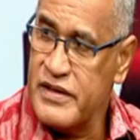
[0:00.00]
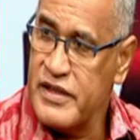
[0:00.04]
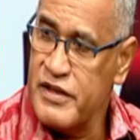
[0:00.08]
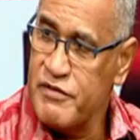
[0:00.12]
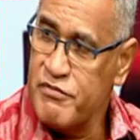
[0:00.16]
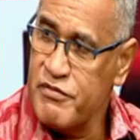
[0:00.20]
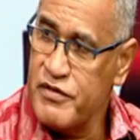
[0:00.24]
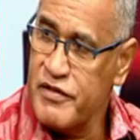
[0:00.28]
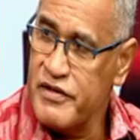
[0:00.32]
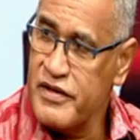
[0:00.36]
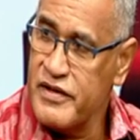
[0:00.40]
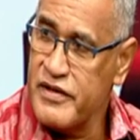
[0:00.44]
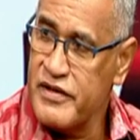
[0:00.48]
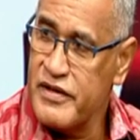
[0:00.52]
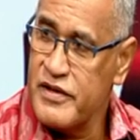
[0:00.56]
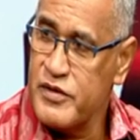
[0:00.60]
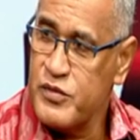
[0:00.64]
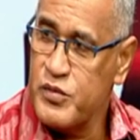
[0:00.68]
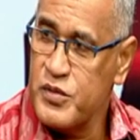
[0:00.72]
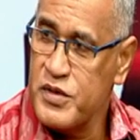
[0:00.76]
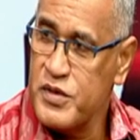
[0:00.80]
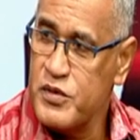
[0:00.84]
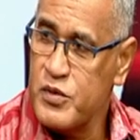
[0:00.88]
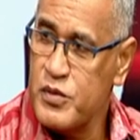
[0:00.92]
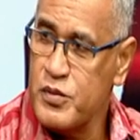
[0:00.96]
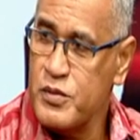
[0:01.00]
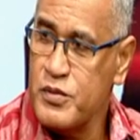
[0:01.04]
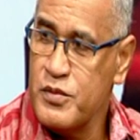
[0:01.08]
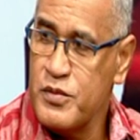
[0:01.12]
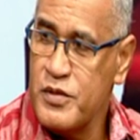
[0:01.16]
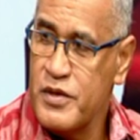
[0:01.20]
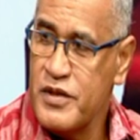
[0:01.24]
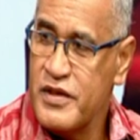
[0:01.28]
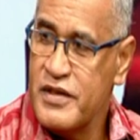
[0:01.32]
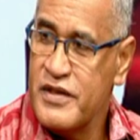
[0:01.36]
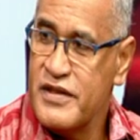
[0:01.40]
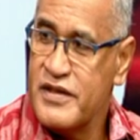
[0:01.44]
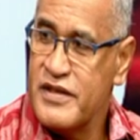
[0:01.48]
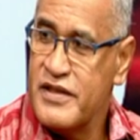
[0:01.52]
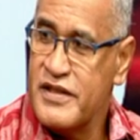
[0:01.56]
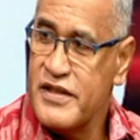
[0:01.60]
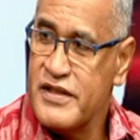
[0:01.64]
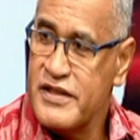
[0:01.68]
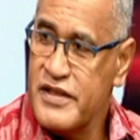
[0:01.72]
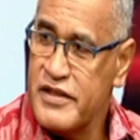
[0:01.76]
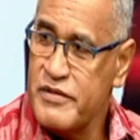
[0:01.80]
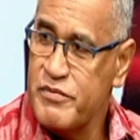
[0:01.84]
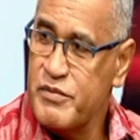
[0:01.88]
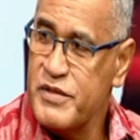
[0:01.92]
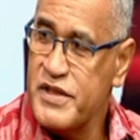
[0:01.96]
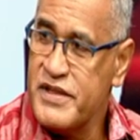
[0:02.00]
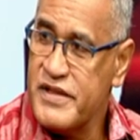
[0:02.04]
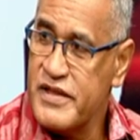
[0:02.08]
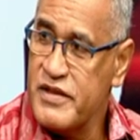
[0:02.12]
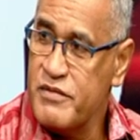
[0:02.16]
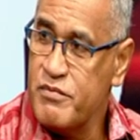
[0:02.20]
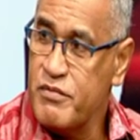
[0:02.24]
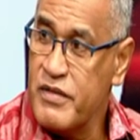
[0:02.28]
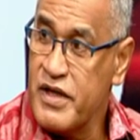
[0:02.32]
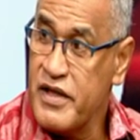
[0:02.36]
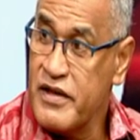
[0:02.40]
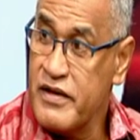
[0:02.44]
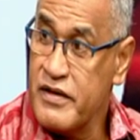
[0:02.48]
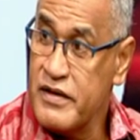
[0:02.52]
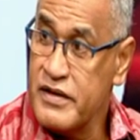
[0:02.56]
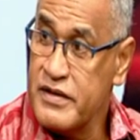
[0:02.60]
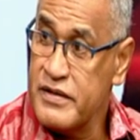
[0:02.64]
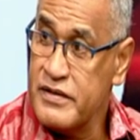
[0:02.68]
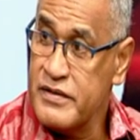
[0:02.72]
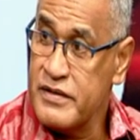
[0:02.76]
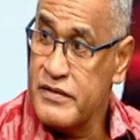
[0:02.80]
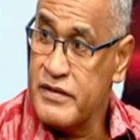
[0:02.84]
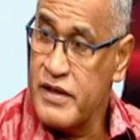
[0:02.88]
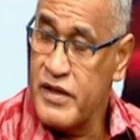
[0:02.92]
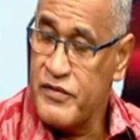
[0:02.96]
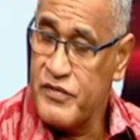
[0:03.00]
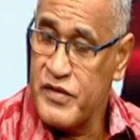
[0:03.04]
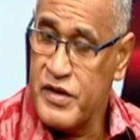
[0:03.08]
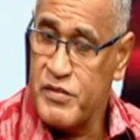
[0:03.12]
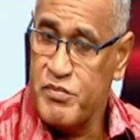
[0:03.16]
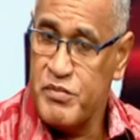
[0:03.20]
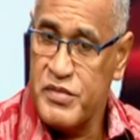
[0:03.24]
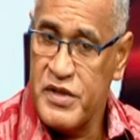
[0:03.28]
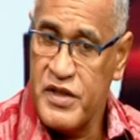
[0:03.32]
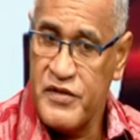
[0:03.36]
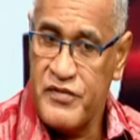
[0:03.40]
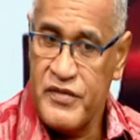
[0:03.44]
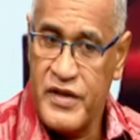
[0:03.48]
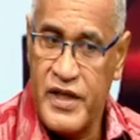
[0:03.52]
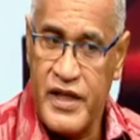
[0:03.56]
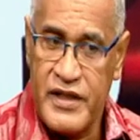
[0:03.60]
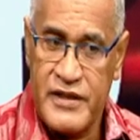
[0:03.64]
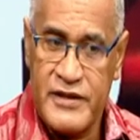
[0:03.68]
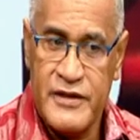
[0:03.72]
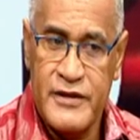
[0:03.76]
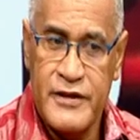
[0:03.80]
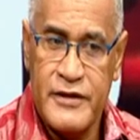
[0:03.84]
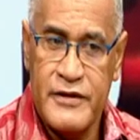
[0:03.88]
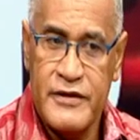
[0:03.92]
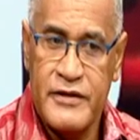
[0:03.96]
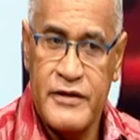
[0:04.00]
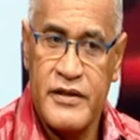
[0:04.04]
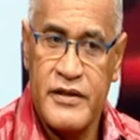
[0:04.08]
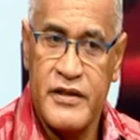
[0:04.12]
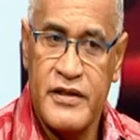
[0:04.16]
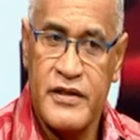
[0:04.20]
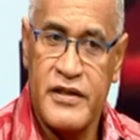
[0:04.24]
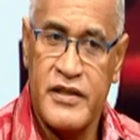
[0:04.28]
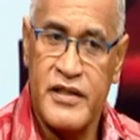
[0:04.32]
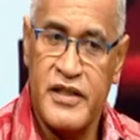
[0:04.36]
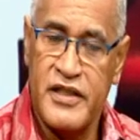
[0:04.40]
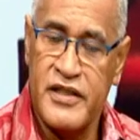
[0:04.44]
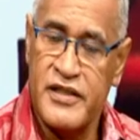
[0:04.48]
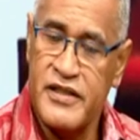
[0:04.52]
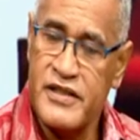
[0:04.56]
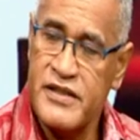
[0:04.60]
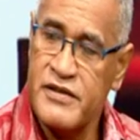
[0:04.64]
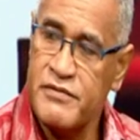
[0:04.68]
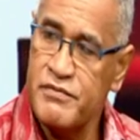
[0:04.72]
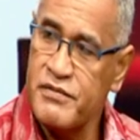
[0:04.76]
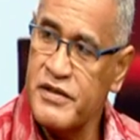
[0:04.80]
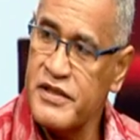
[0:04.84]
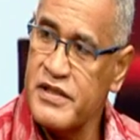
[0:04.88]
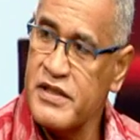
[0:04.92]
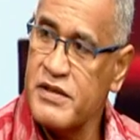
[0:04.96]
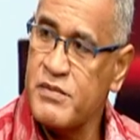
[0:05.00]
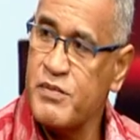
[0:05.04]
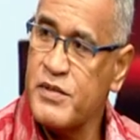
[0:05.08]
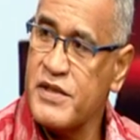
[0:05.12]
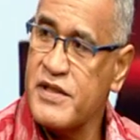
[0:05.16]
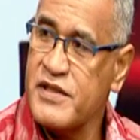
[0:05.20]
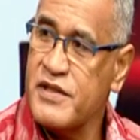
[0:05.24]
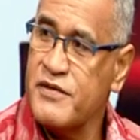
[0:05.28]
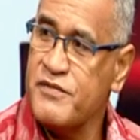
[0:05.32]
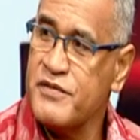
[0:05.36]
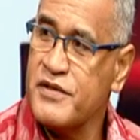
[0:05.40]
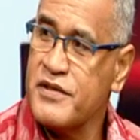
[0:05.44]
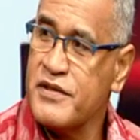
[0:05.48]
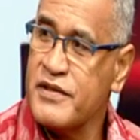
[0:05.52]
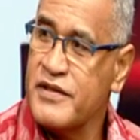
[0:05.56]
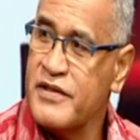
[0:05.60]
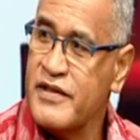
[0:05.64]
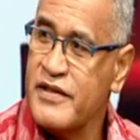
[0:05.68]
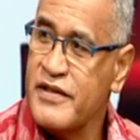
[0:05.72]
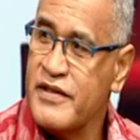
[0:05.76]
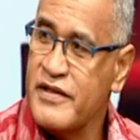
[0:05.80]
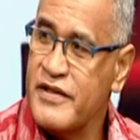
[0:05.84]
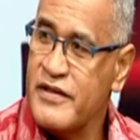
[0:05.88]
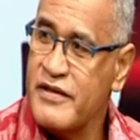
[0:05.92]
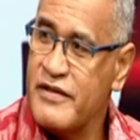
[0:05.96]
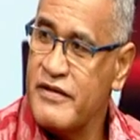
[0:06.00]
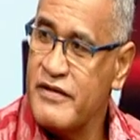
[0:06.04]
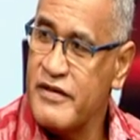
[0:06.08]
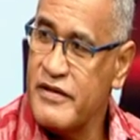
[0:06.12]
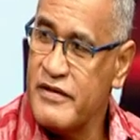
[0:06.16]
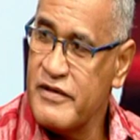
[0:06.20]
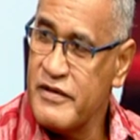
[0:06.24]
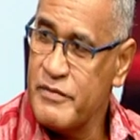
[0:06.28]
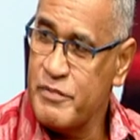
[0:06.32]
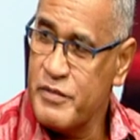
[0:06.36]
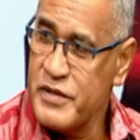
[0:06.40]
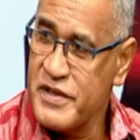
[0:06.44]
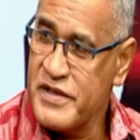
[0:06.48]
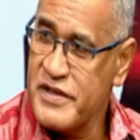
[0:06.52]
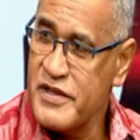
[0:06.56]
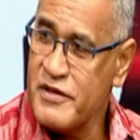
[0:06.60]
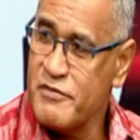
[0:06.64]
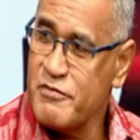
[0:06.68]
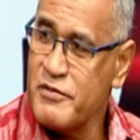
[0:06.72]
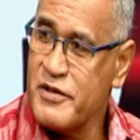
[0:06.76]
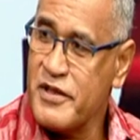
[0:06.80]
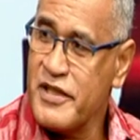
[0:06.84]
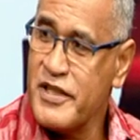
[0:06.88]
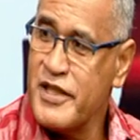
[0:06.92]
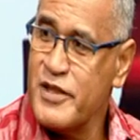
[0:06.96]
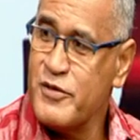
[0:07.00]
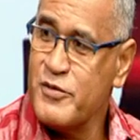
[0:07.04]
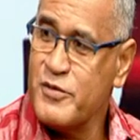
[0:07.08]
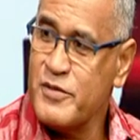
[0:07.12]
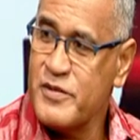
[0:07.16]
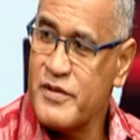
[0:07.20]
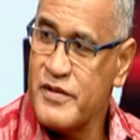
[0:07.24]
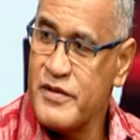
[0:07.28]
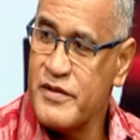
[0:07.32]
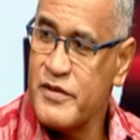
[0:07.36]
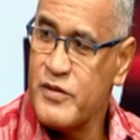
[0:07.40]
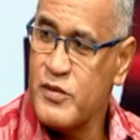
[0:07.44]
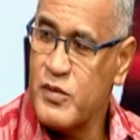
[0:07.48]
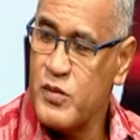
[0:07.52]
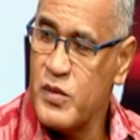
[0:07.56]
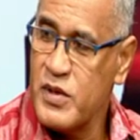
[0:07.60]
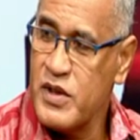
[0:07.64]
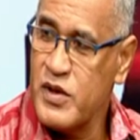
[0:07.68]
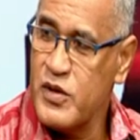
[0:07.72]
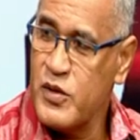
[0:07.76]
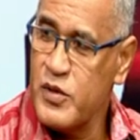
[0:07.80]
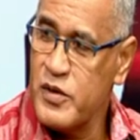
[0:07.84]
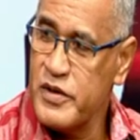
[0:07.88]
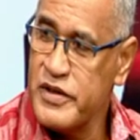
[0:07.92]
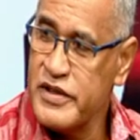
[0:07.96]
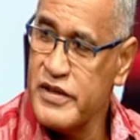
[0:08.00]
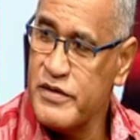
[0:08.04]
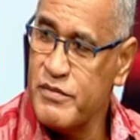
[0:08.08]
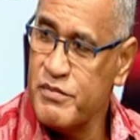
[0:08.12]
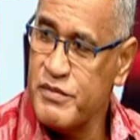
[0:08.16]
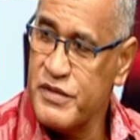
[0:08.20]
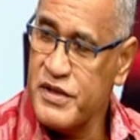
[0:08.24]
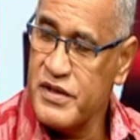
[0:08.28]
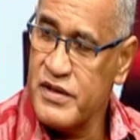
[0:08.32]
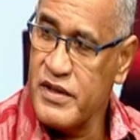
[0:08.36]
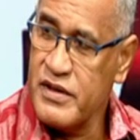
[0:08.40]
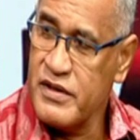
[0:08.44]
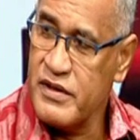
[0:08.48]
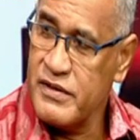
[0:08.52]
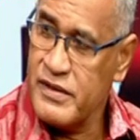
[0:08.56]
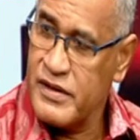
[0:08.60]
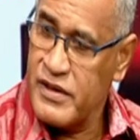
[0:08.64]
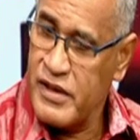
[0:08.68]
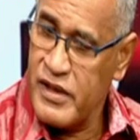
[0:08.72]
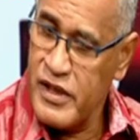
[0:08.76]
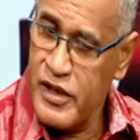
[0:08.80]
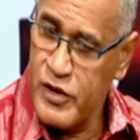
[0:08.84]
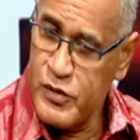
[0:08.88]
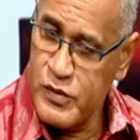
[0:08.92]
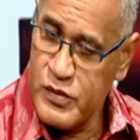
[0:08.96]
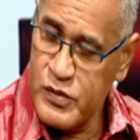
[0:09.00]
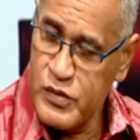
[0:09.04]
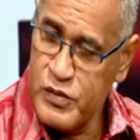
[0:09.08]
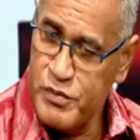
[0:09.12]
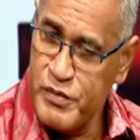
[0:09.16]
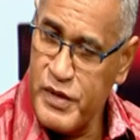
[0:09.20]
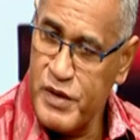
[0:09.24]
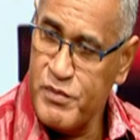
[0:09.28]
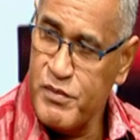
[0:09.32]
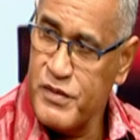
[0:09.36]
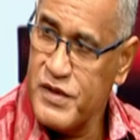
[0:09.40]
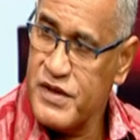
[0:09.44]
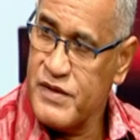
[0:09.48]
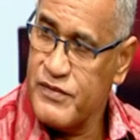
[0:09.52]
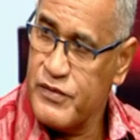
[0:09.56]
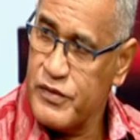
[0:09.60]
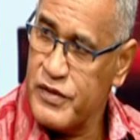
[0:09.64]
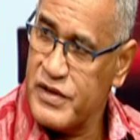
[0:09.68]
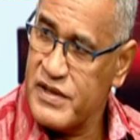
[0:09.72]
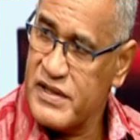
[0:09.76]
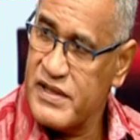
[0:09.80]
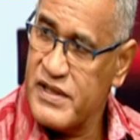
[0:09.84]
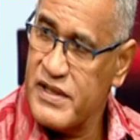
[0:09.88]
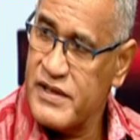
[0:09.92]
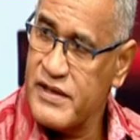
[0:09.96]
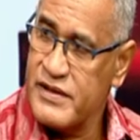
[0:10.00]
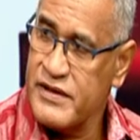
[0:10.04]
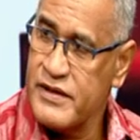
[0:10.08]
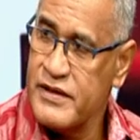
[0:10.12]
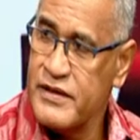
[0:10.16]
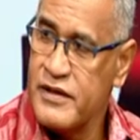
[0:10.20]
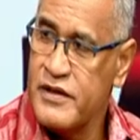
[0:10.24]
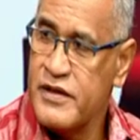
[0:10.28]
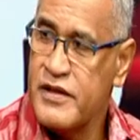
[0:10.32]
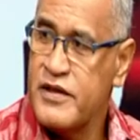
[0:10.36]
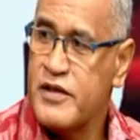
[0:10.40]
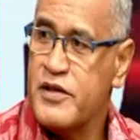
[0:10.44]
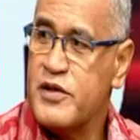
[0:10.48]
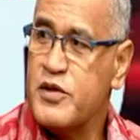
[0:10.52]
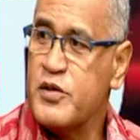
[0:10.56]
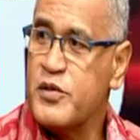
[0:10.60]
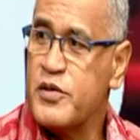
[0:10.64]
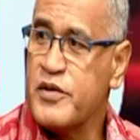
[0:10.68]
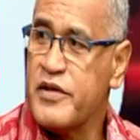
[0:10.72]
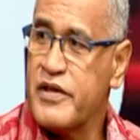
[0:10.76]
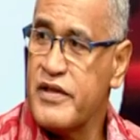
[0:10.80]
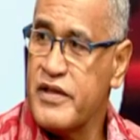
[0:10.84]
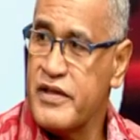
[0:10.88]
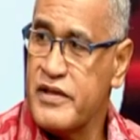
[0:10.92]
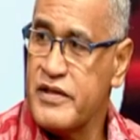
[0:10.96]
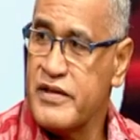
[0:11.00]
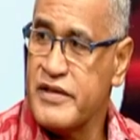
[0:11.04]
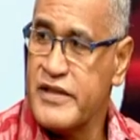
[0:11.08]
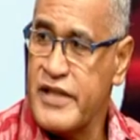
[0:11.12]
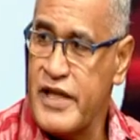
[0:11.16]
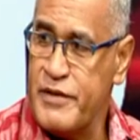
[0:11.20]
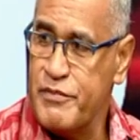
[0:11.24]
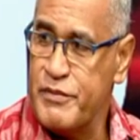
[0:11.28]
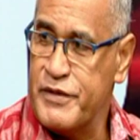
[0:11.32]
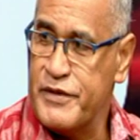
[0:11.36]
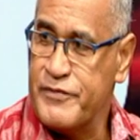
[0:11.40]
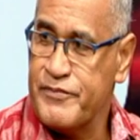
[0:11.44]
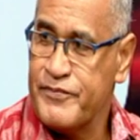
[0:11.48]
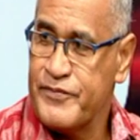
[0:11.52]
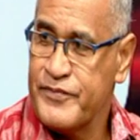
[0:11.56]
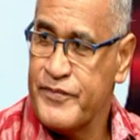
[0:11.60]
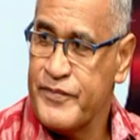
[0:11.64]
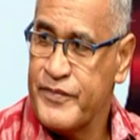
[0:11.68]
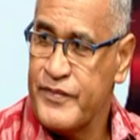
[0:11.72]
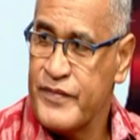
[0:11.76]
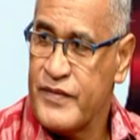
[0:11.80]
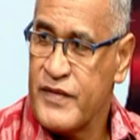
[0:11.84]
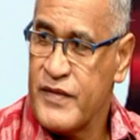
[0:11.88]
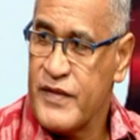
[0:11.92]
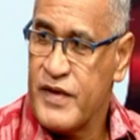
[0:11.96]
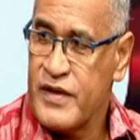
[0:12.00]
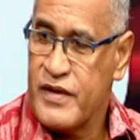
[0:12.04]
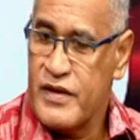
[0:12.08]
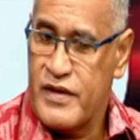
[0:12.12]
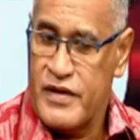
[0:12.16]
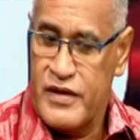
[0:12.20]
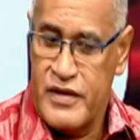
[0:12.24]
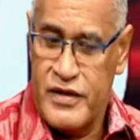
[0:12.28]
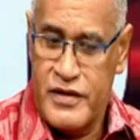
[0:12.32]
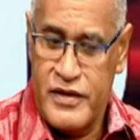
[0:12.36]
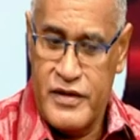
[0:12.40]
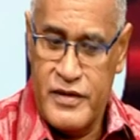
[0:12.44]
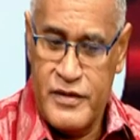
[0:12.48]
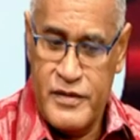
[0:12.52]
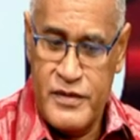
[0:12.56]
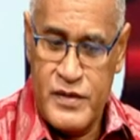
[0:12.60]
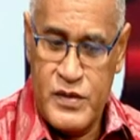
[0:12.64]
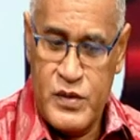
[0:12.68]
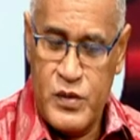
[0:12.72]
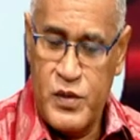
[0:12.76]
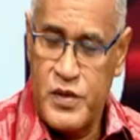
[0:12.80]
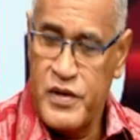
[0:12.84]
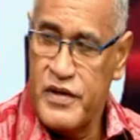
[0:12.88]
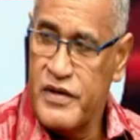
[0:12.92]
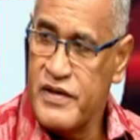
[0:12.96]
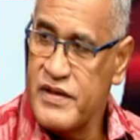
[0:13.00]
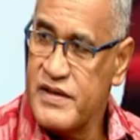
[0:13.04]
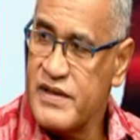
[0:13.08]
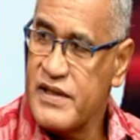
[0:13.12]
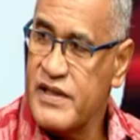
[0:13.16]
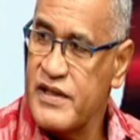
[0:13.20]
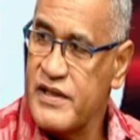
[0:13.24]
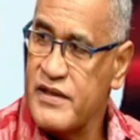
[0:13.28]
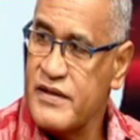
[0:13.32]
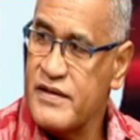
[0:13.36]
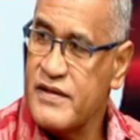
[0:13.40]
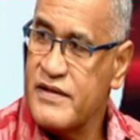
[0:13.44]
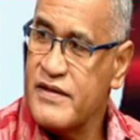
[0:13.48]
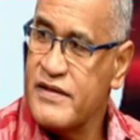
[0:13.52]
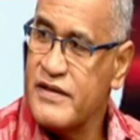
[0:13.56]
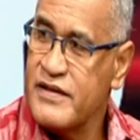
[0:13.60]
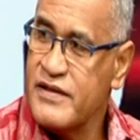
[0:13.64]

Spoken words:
Everything that we do is administered by the FNPF Act, and it's very specific that the preserved account will only be allowed to members for access during their retirement. So in this case,